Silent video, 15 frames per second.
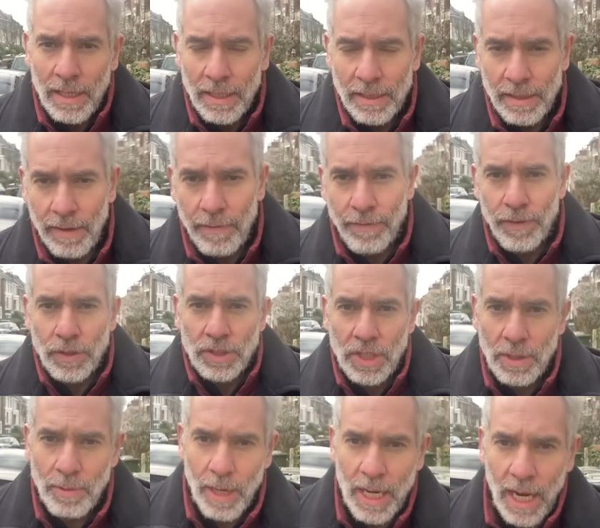The
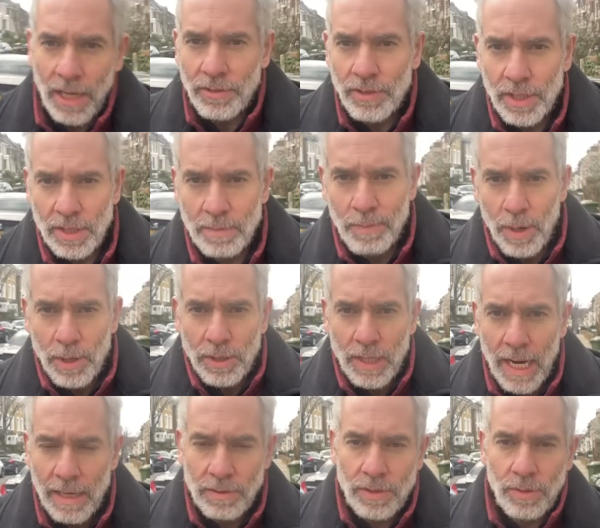FTSE 100 has broken
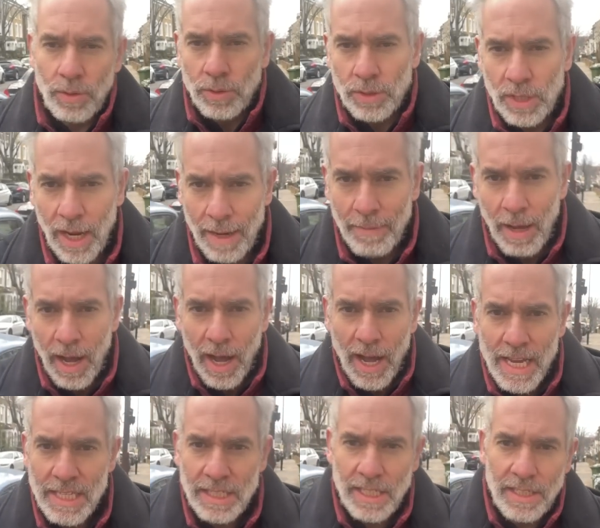out to all-time
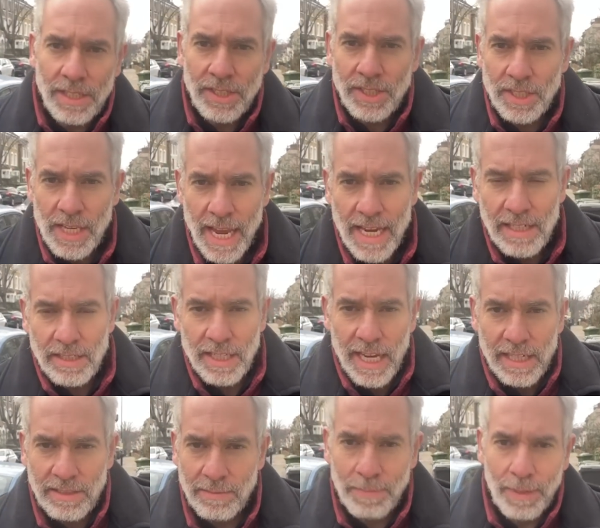highs. In the States, the
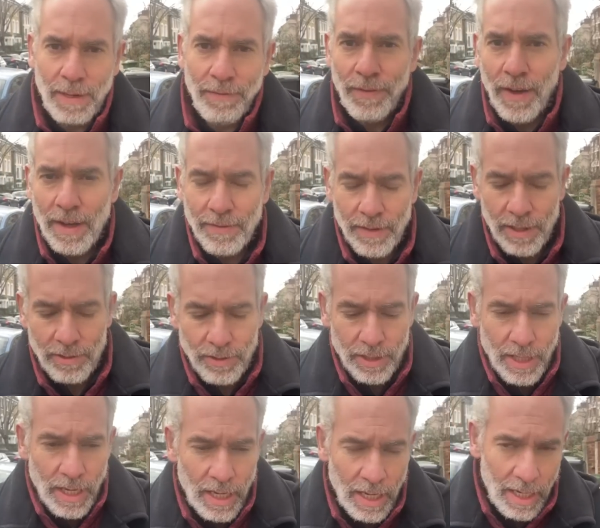S&P 500
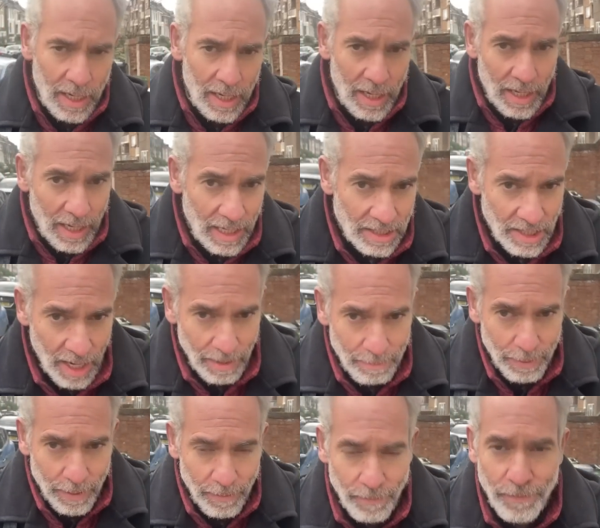is up
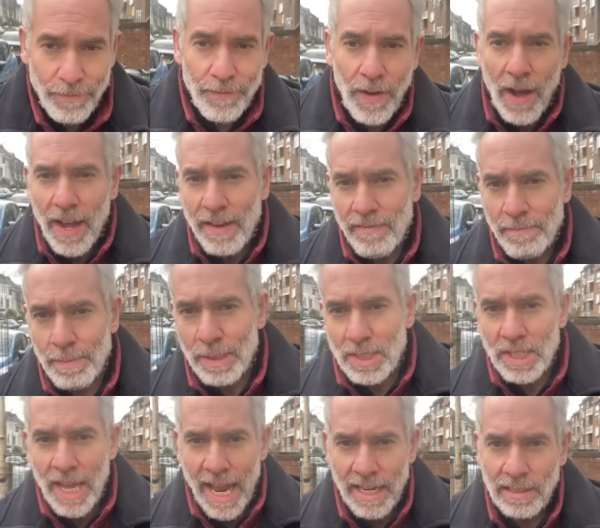
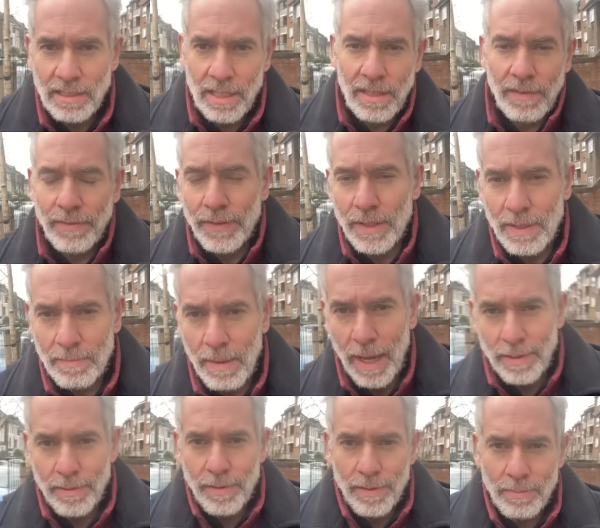5% for the month.